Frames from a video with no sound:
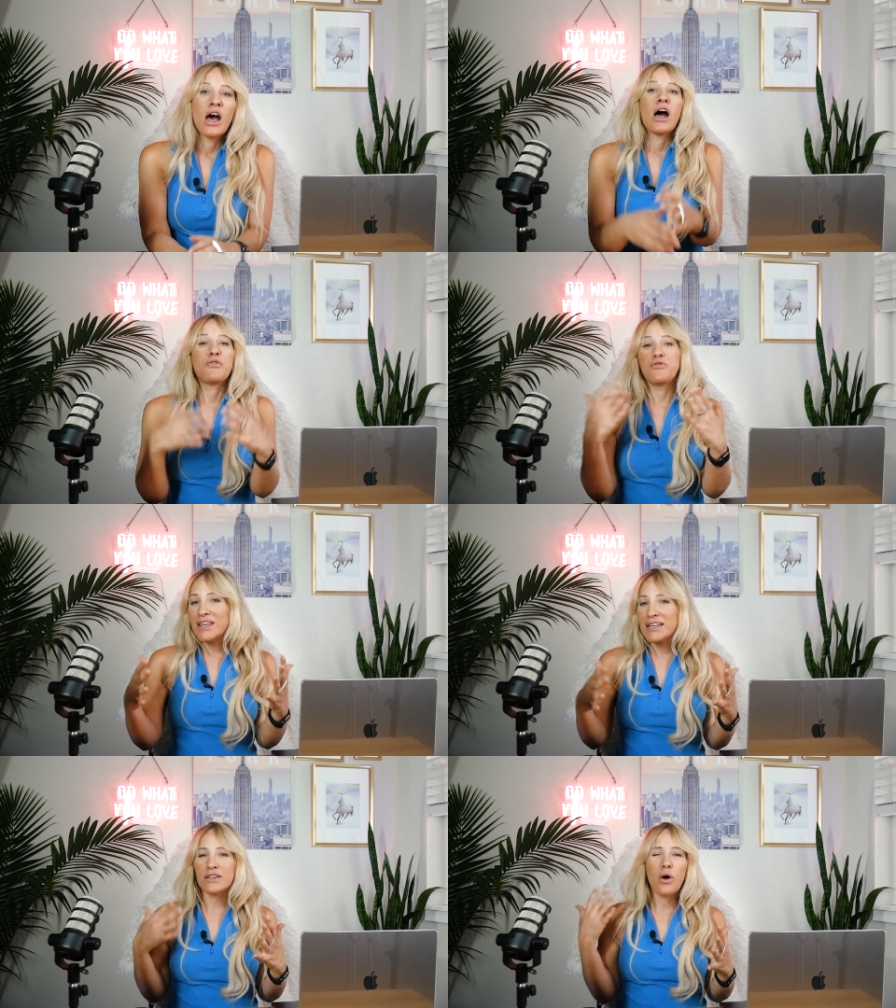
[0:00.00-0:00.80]

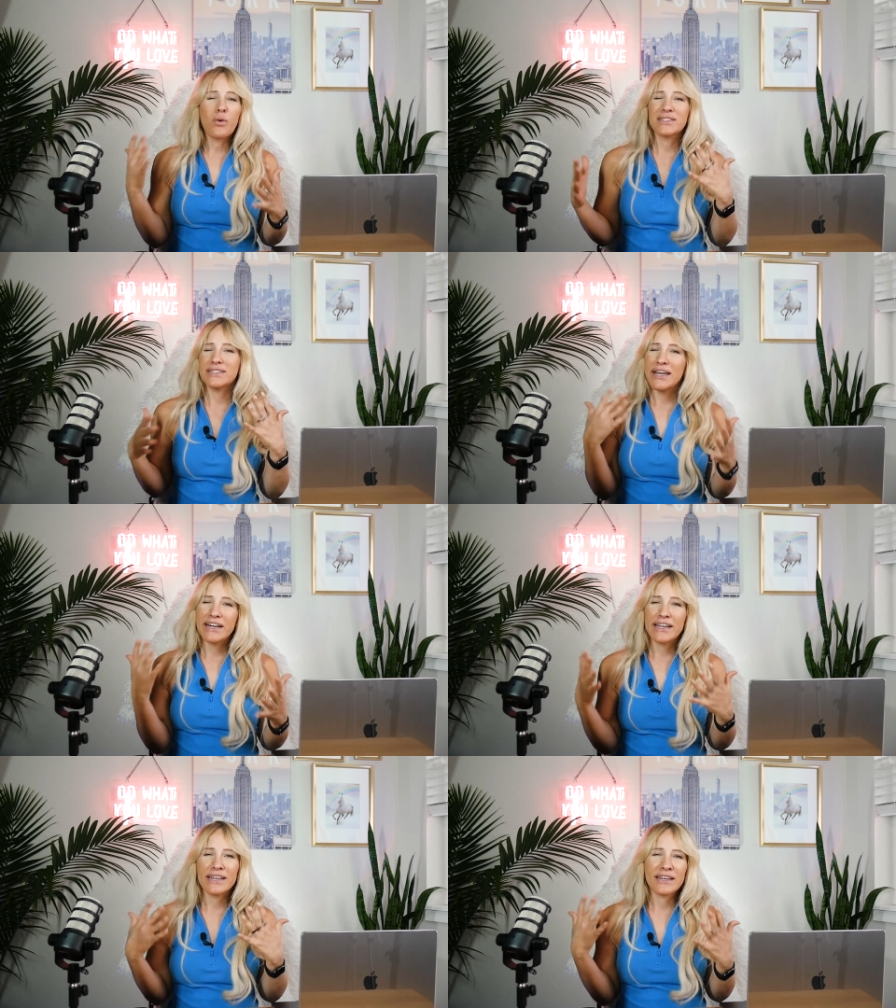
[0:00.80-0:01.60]
Affiliates always
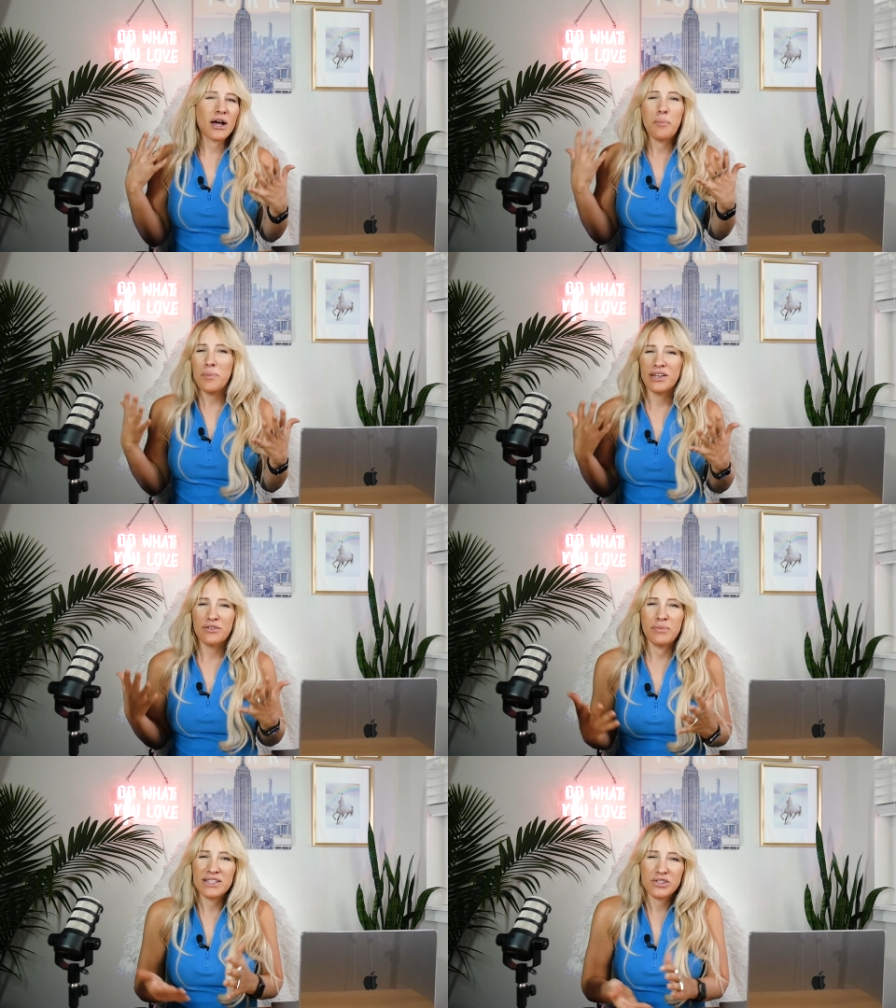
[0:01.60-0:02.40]
carry a bit of
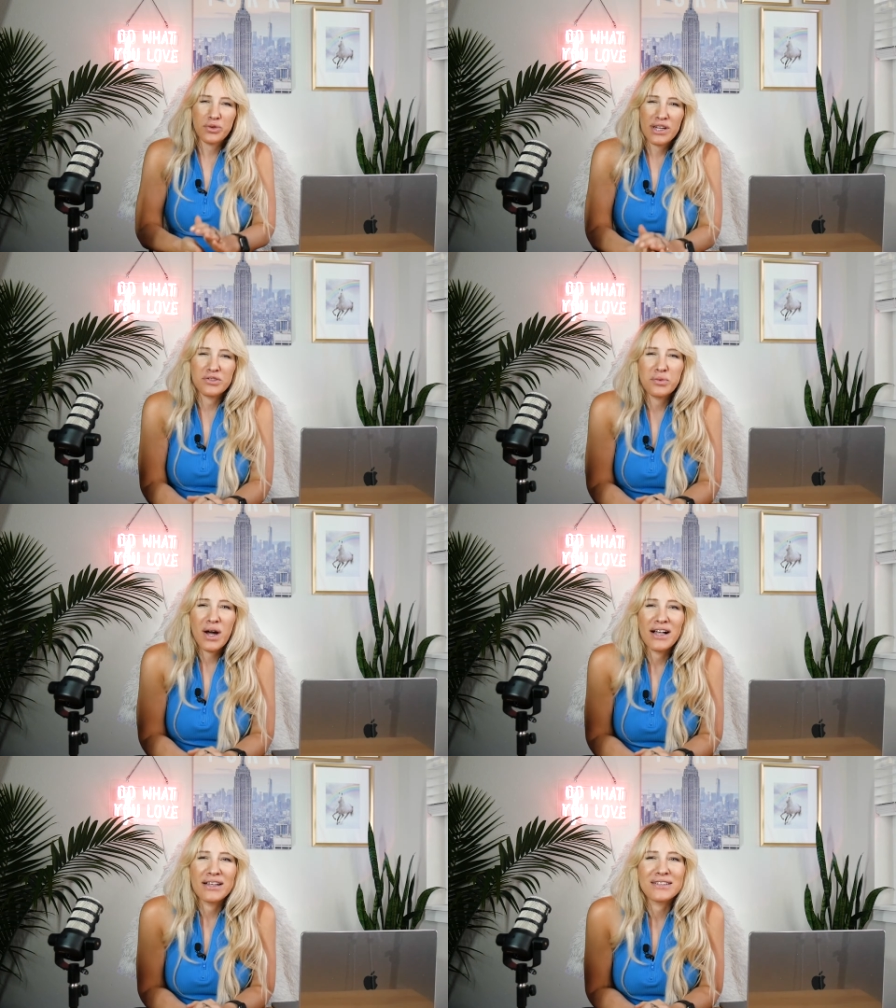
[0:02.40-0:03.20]
mystery as
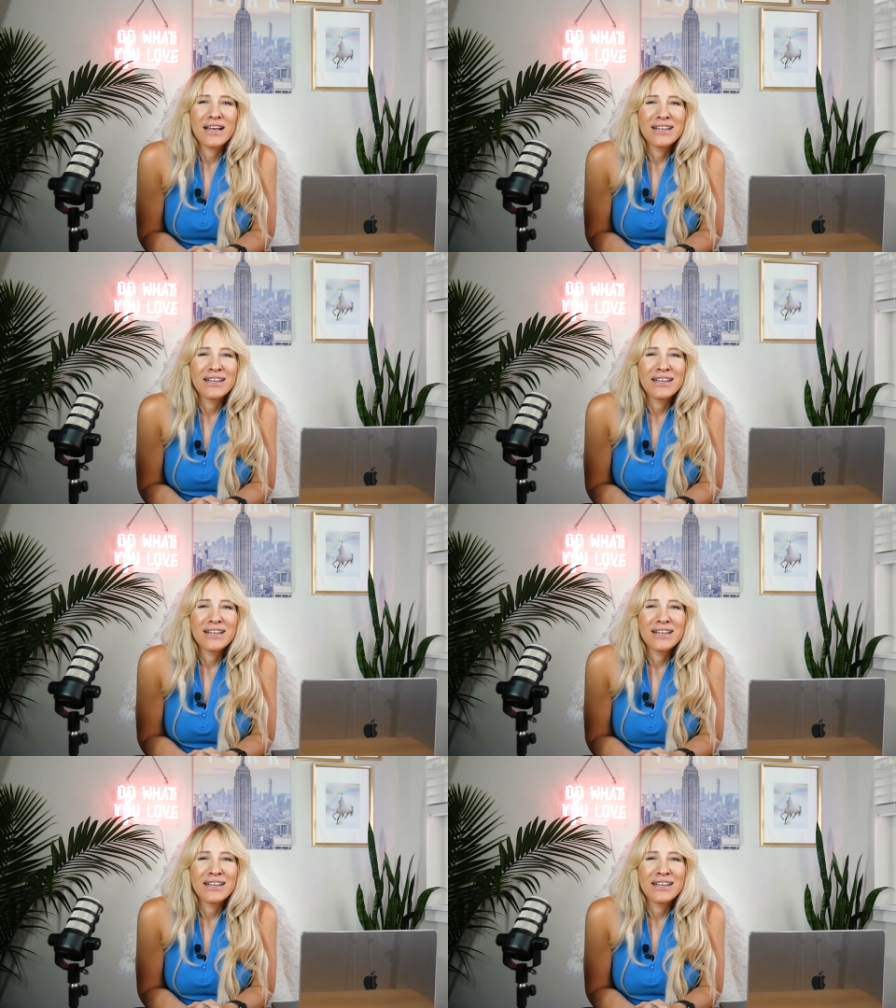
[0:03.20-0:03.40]
well,